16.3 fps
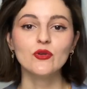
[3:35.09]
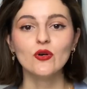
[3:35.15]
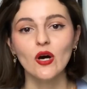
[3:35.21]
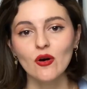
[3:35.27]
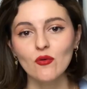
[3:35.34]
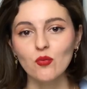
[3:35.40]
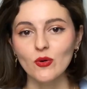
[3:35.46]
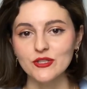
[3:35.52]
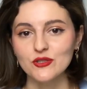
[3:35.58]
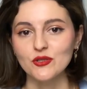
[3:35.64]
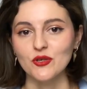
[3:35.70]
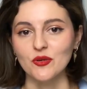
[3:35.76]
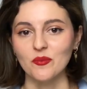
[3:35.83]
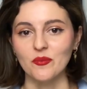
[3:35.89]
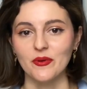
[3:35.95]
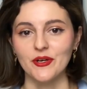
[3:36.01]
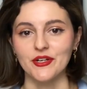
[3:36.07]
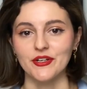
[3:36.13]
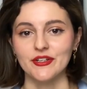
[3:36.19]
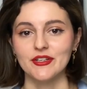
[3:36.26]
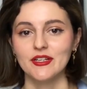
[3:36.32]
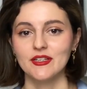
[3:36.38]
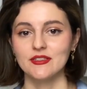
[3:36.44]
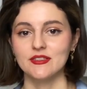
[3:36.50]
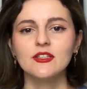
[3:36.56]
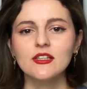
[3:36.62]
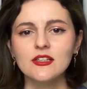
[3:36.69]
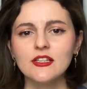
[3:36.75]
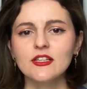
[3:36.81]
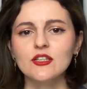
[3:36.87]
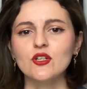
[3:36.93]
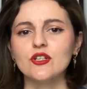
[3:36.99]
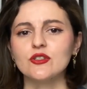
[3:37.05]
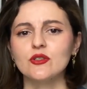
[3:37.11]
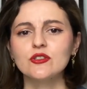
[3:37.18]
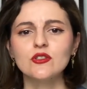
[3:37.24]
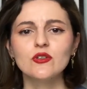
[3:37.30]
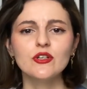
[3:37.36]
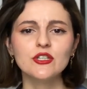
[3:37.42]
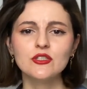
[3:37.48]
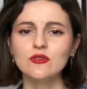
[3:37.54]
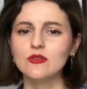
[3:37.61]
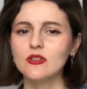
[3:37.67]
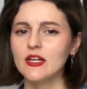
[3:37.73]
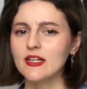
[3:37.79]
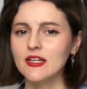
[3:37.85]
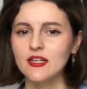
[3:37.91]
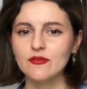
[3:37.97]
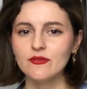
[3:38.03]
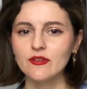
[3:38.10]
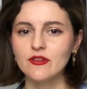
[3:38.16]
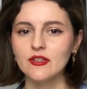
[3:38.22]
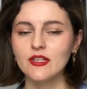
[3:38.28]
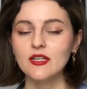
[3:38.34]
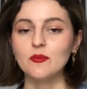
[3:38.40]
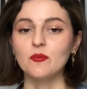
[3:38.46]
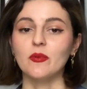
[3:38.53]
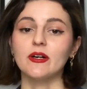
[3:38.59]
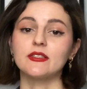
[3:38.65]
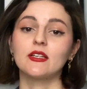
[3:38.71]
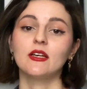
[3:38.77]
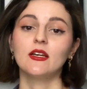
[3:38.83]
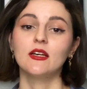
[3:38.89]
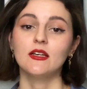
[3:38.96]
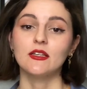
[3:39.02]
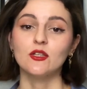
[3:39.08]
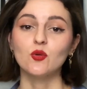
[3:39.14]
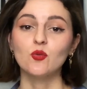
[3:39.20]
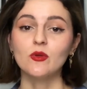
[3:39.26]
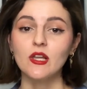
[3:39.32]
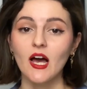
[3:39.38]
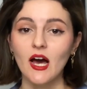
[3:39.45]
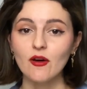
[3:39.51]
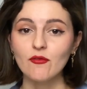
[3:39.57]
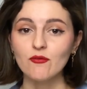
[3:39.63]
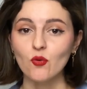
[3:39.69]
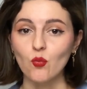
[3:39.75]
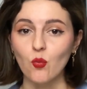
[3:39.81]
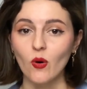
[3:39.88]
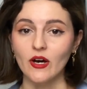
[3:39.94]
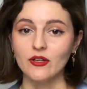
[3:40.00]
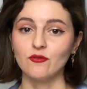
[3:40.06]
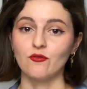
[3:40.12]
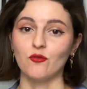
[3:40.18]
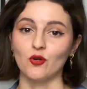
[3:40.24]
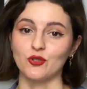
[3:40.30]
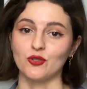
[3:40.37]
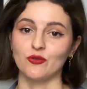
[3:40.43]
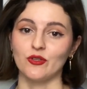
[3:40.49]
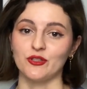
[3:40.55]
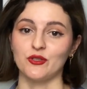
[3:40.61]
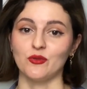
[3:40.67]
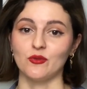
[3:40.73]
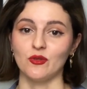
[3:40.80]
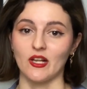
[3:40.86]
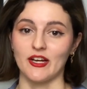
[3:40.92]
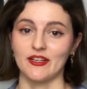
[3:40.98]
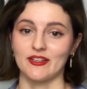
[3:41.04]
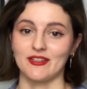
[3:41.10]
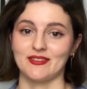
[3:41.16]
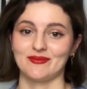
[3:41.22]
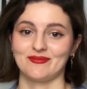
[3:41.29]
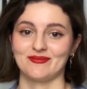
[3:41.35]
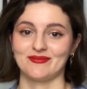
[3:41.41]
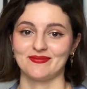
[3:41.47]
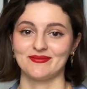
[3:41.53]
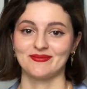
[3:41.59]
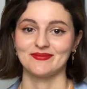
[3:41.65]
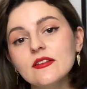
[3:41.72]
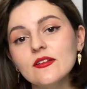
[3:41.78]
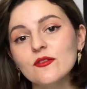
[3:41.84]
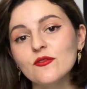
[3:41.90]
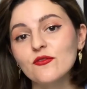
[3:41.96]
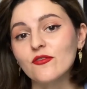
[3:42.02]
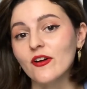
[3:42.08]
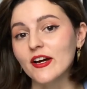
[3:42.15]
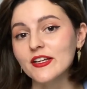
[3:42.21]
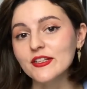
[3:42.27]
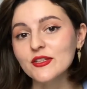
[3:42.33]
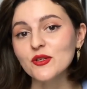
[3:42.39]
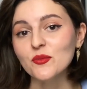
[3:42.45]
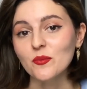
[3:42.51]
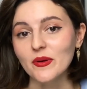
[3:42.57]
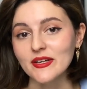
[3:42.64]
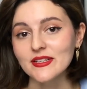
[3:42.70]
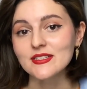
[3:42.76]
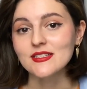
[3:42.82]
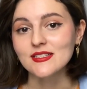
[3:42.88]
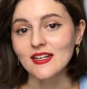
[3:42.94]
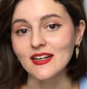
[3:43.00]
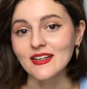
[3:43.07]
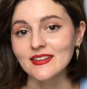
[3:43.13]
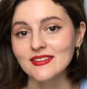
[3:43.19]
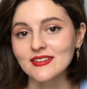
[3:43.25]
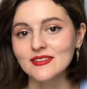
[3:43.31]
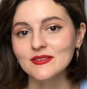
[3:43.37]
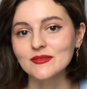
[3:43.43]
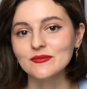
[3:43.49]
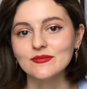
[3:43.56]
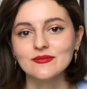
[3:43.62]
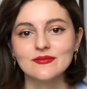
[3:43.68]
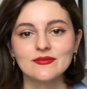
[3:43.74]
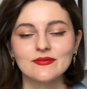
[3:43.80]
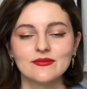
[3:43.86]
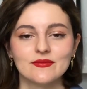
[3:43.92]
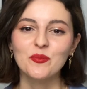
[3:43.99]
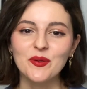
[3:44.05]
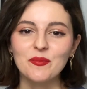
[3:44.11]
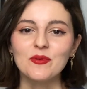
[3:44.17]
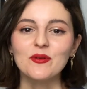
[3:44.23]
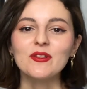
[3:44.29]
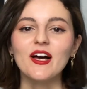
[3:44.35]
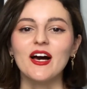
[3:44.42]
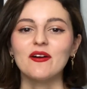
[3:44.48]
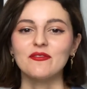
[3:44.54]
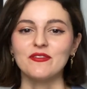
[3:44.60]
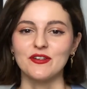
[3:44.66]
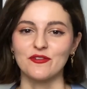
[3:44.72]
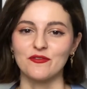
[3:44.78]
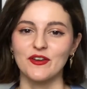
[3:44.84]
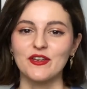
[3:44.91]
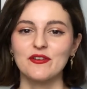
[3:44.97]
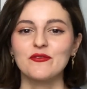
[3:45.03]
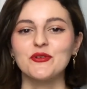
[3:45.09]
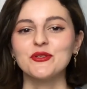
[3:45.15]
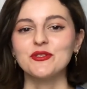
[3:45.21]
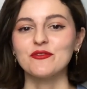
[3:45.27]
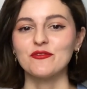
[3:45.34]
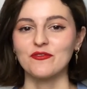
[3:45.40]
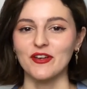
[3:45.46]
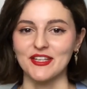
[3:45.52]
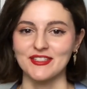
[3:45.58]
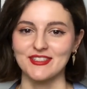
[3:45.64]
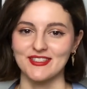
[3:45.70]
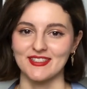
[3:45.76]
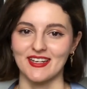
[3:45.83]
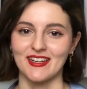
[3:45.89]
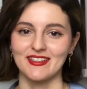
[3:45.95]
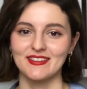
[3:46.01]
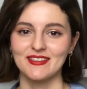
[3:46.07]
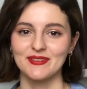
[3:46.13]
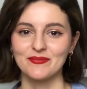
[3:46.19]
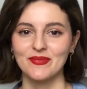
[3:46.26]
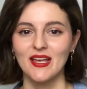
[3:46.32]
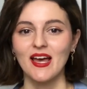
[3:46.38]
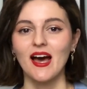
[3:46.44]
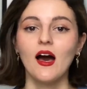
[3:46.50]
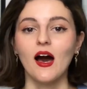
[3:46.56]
Now you have what to compare. Definitely you're not going to like everything, but you will have one photo that you like. Then find your best side. All people have their favorite face side.